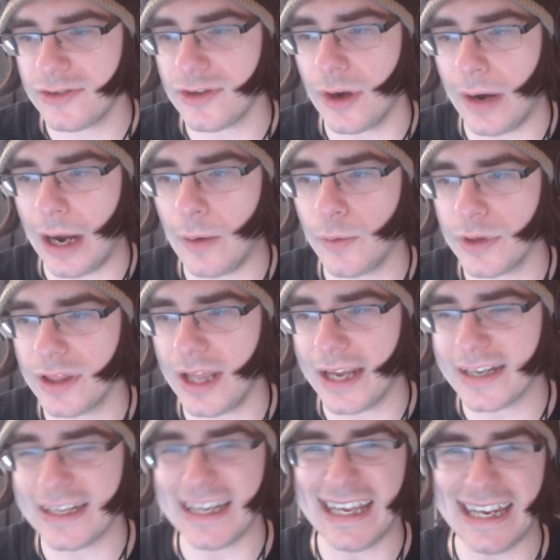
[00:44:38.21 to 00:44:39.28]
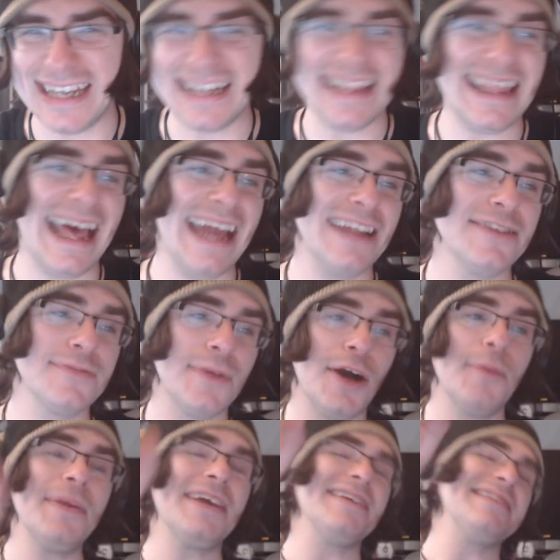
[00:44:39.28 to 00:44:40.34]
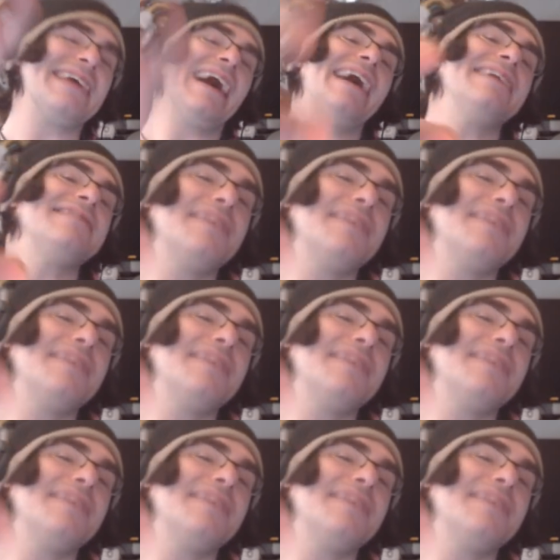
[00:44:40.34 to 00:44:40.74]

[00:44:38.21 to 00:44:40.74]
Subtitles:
So I would like to get into that as well because, guys,